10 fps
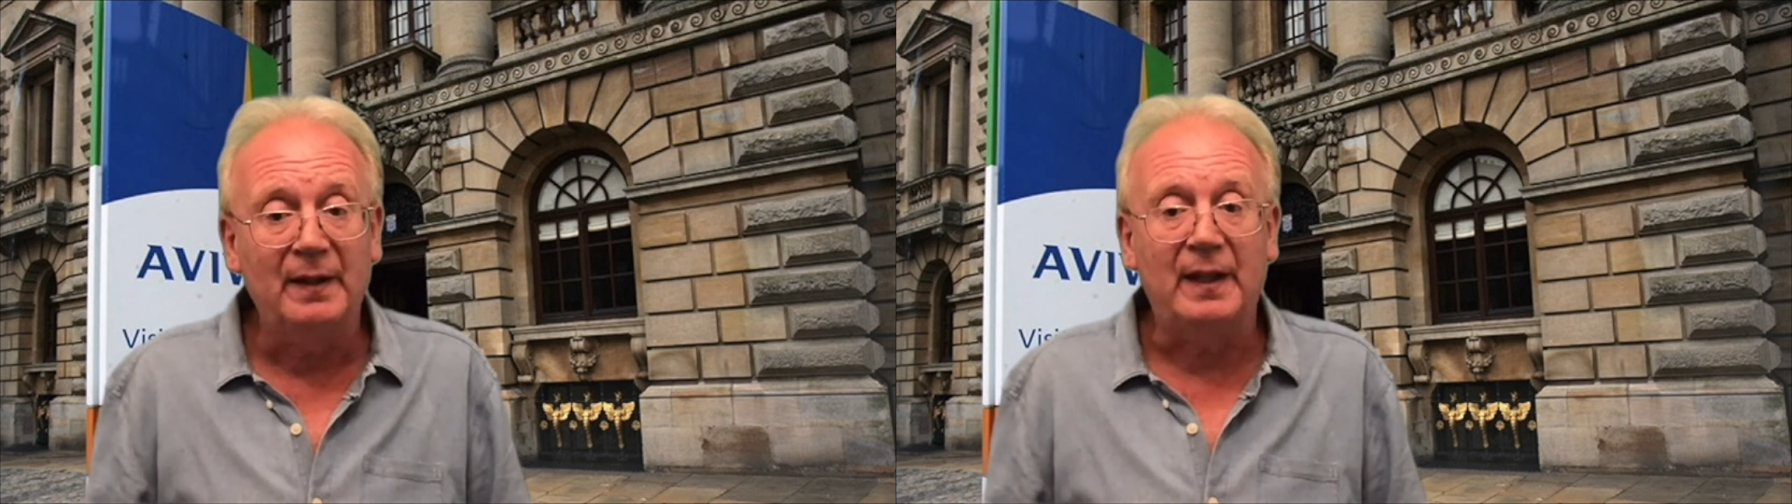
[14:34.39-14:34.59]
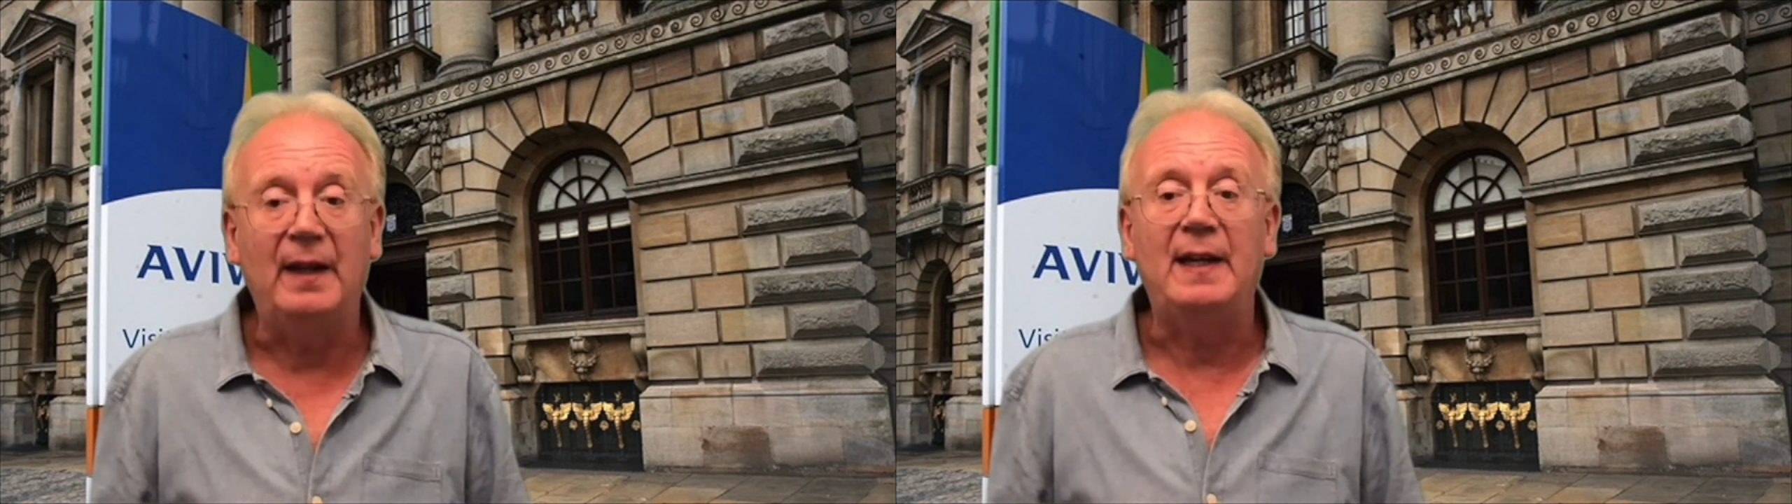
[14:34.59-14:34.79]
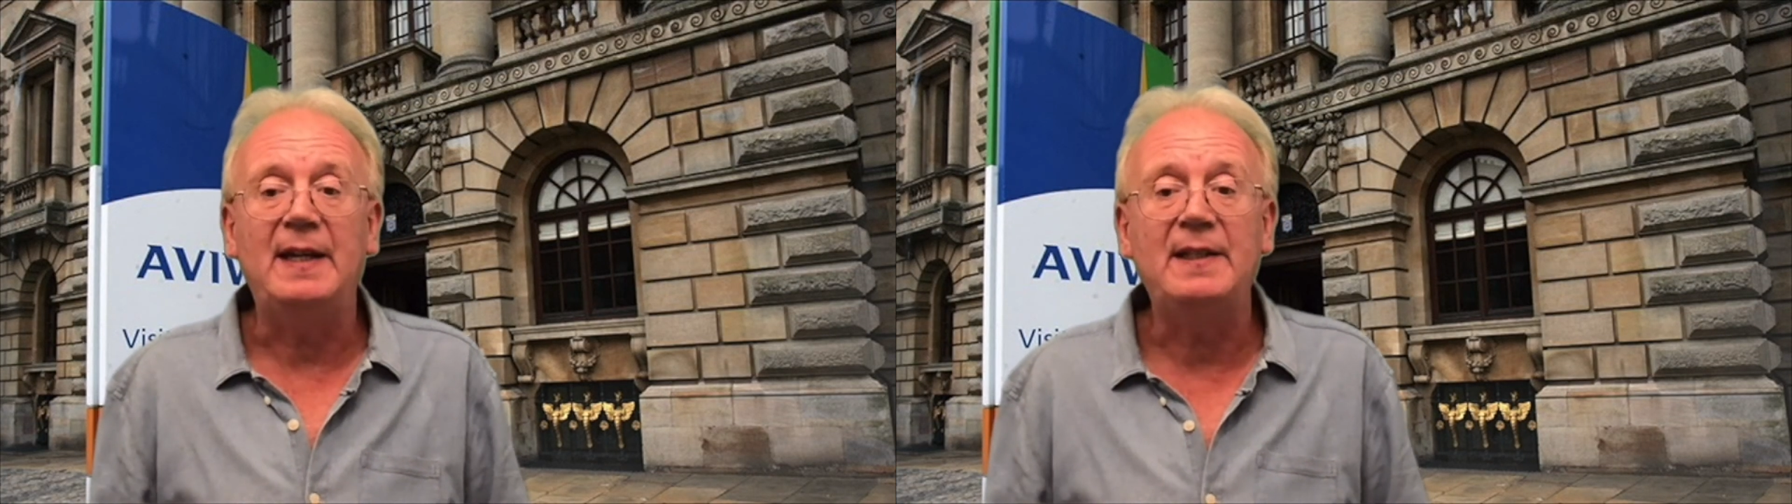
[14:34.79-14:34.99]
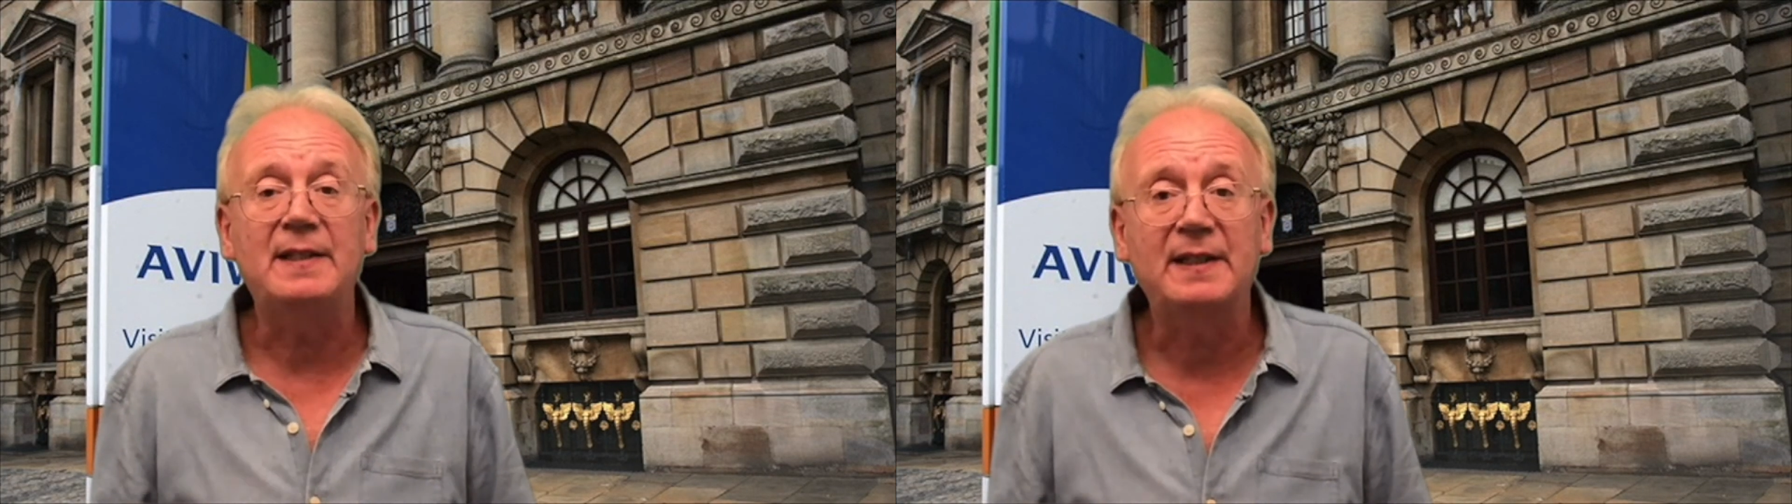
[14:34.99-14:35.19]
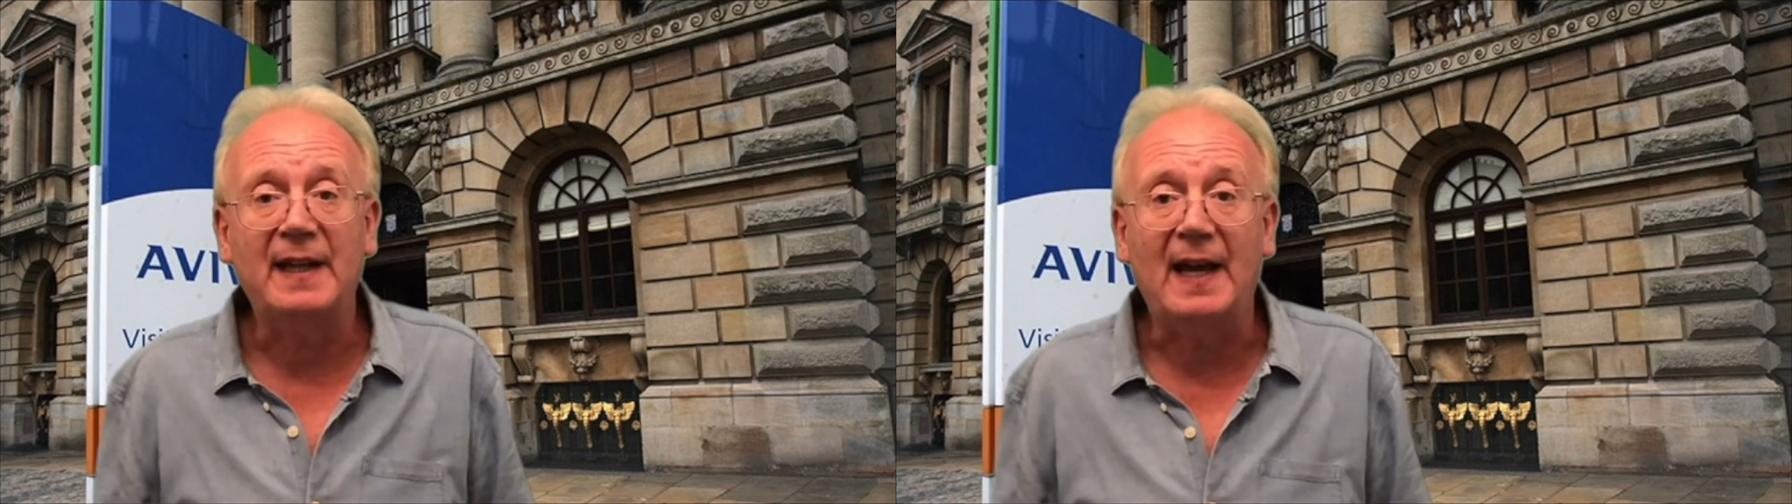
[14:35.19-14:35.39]
there
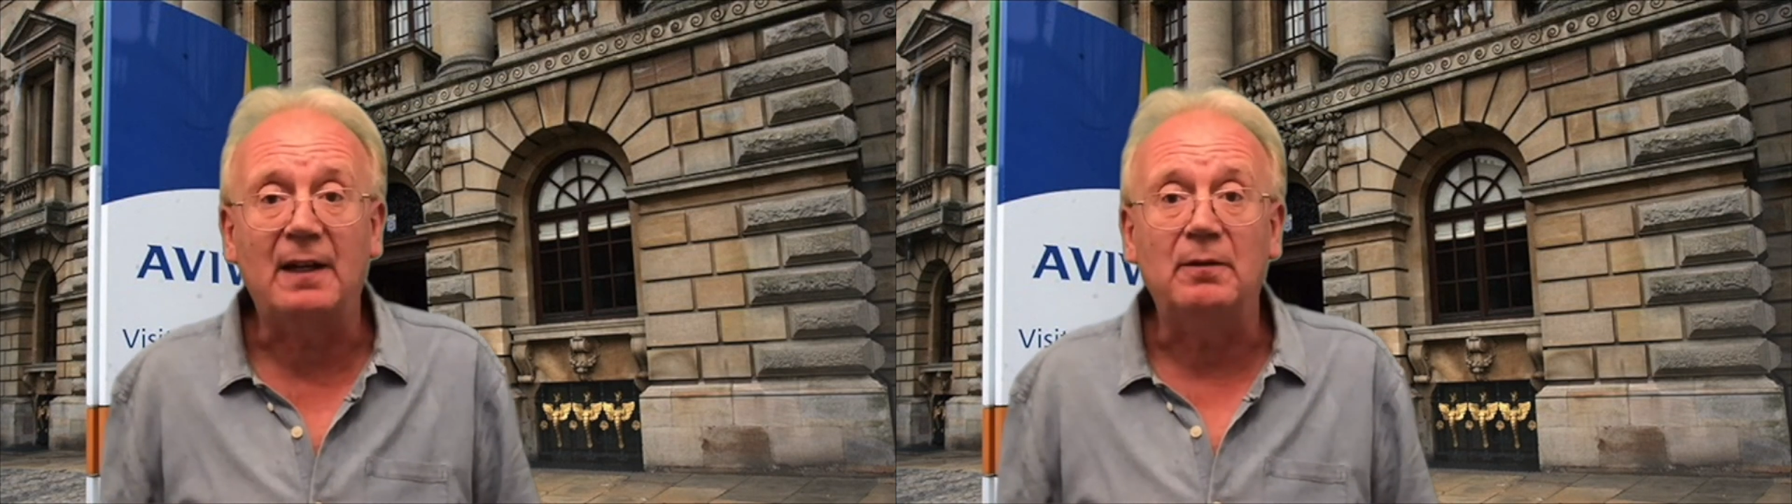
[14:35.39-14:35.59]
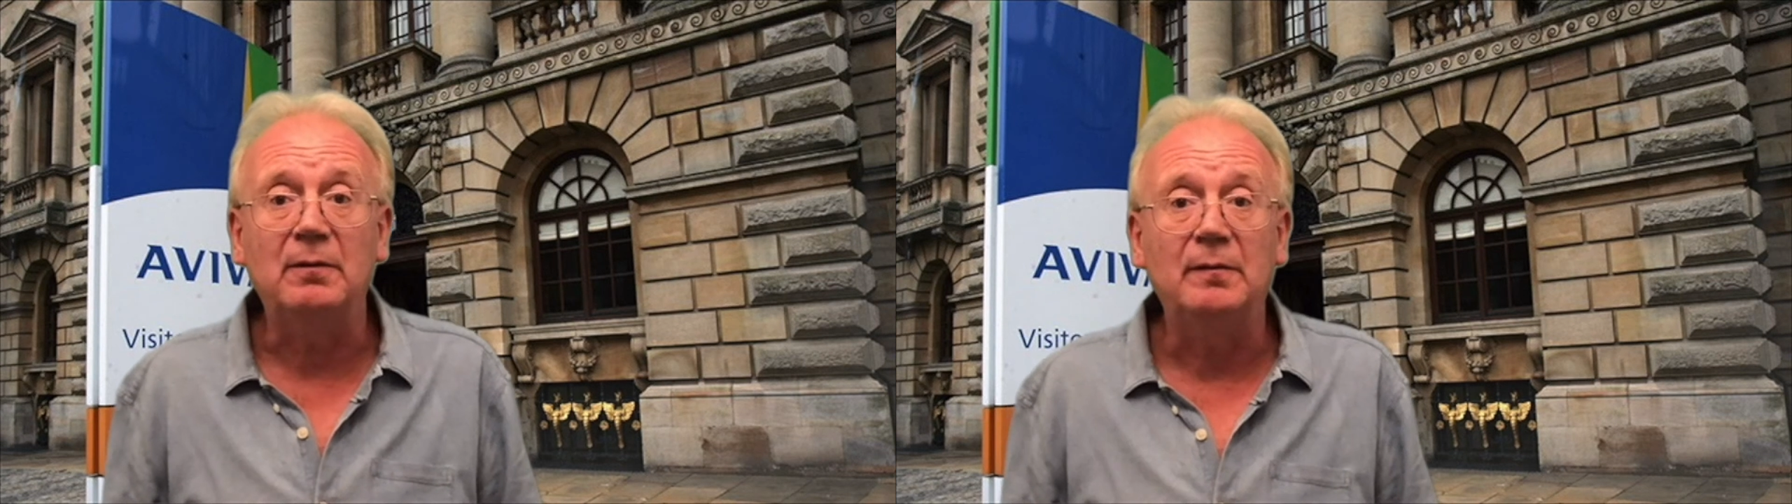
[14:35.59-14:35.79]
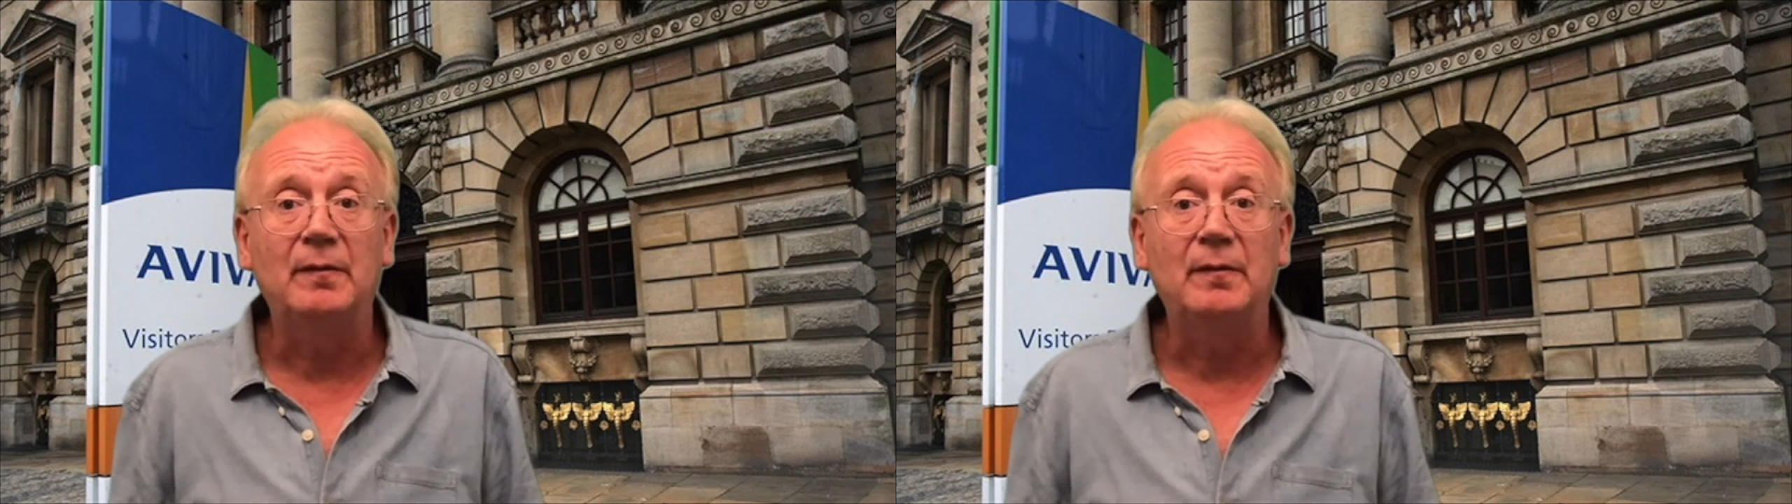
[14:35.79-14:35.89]
is scale